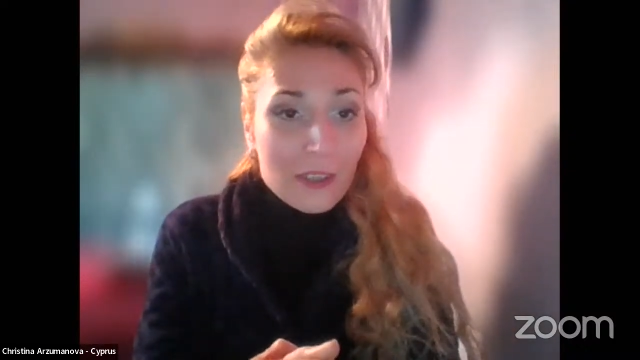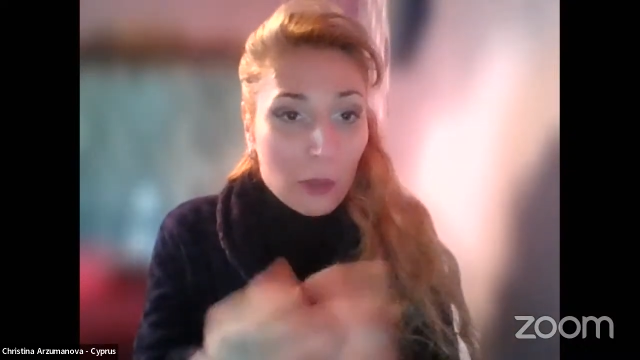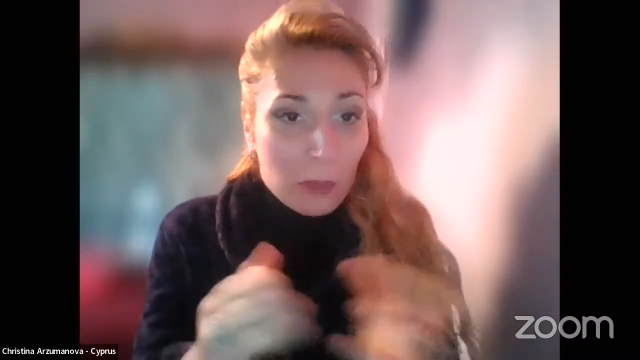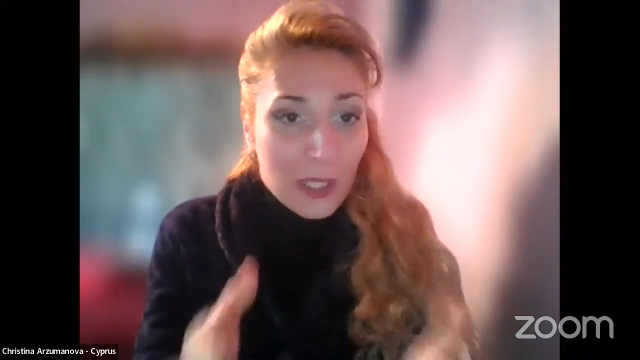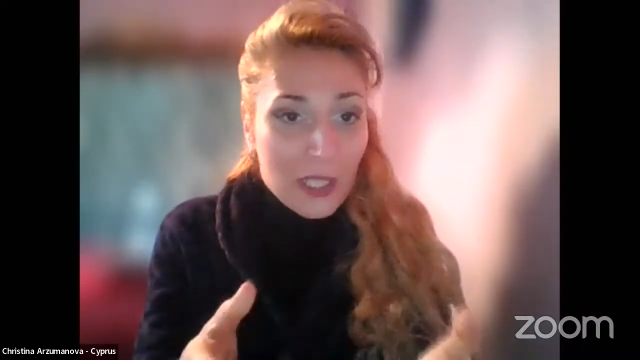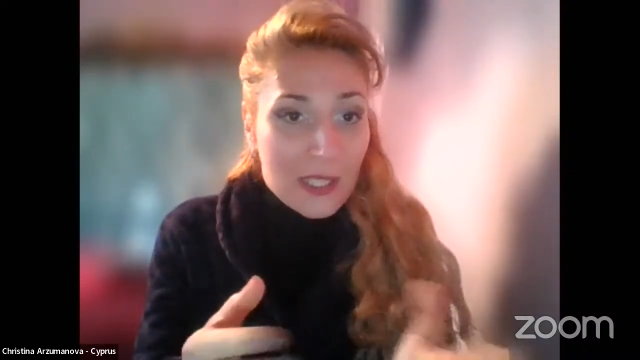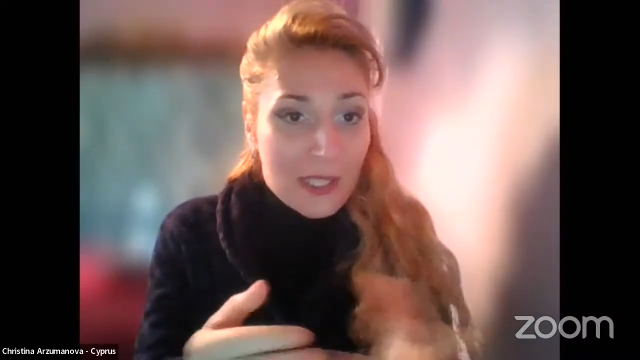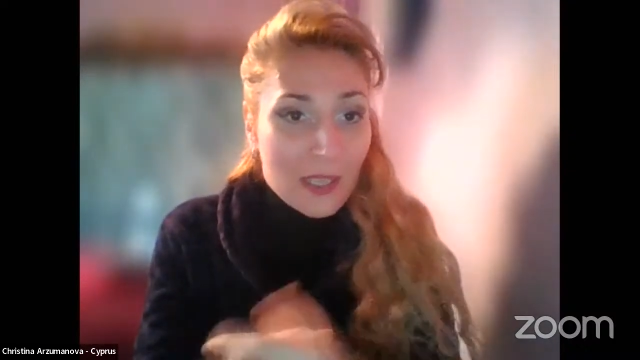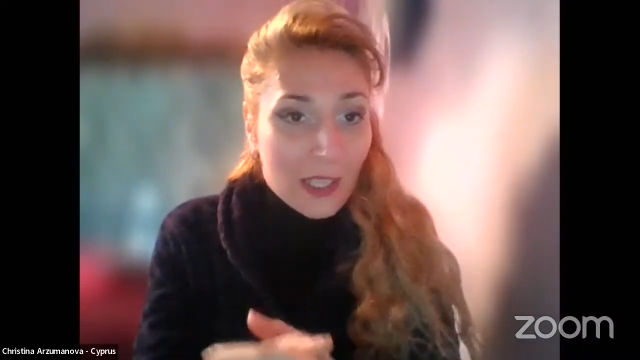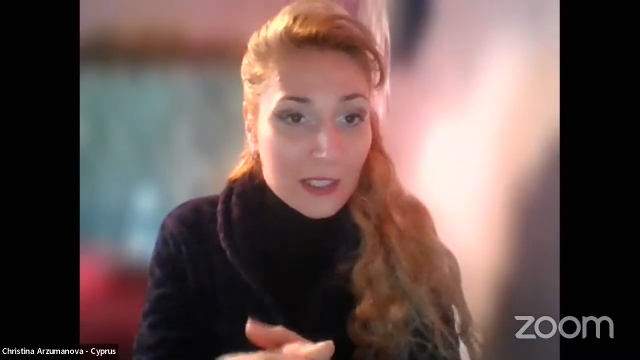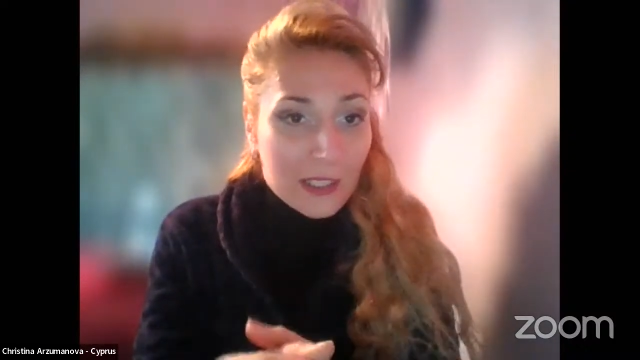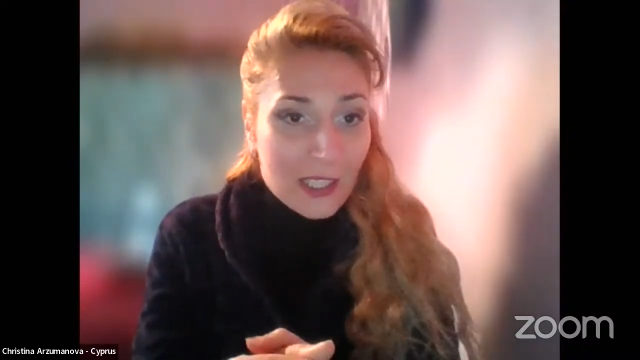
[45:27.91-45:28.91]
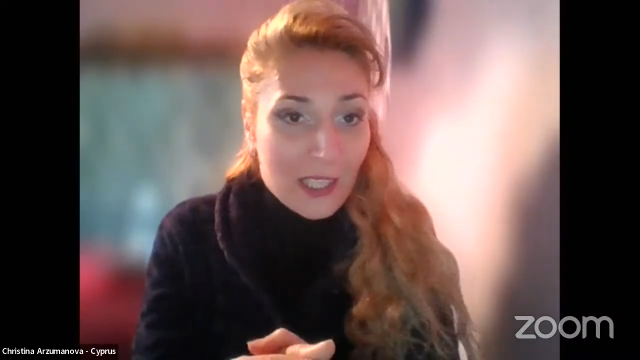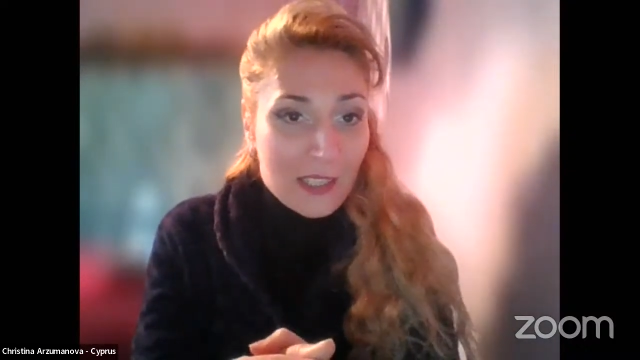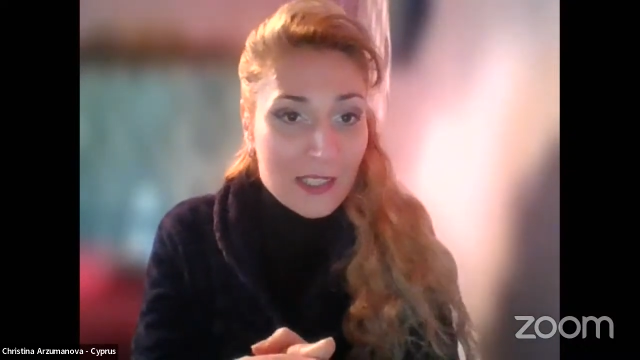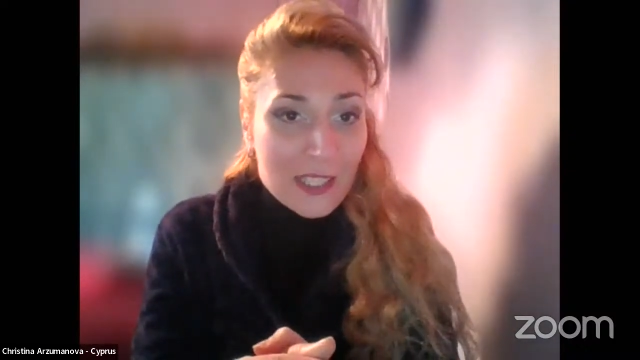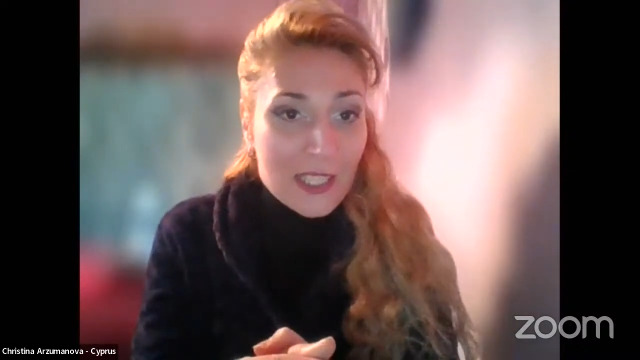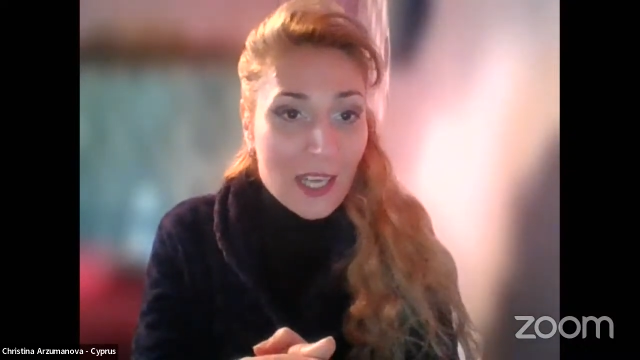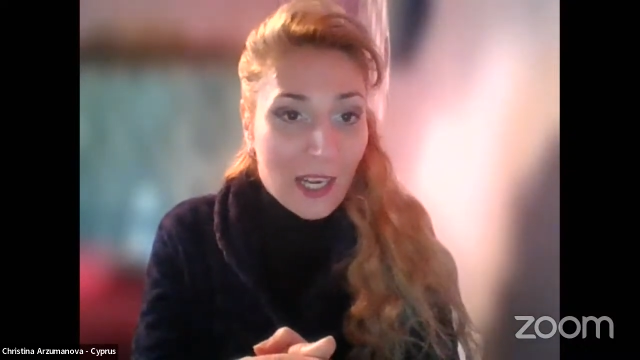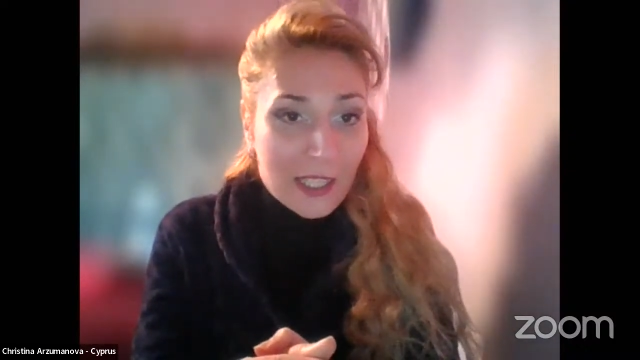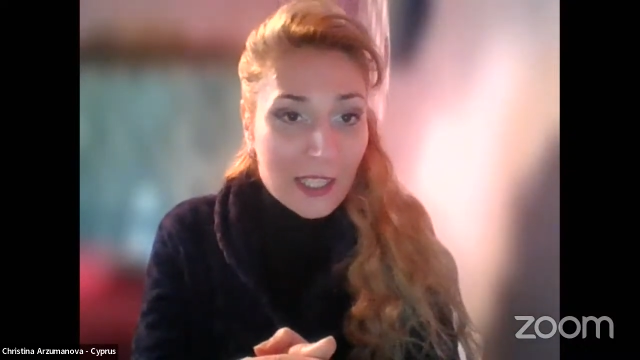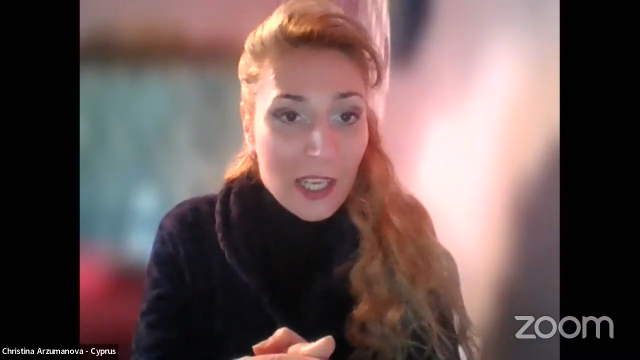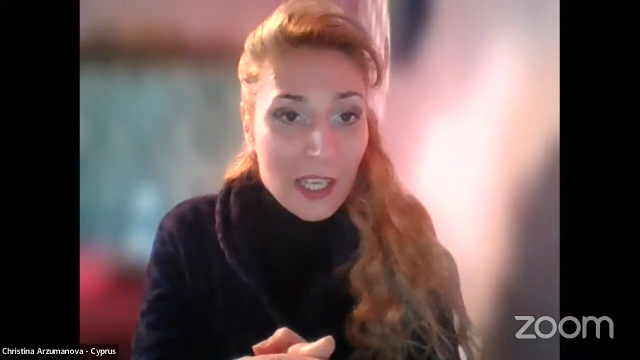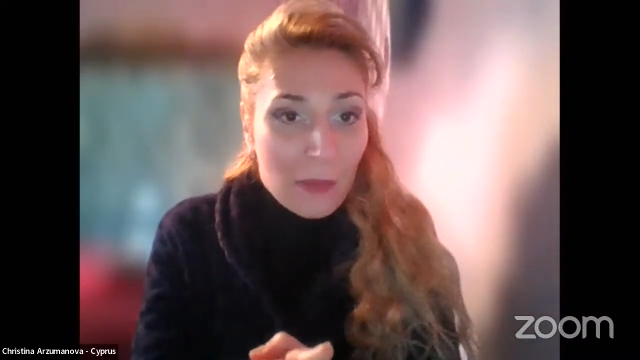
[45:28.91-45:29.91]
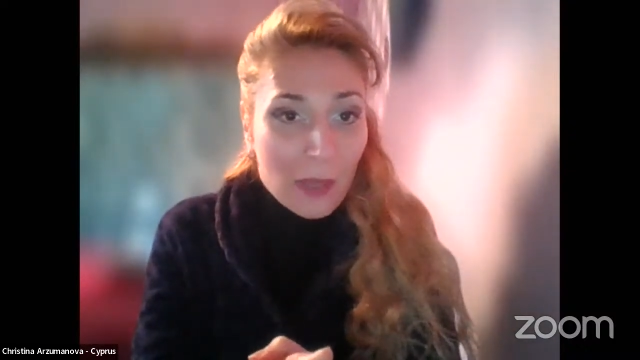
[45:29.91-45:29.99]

From his side, he can see 9.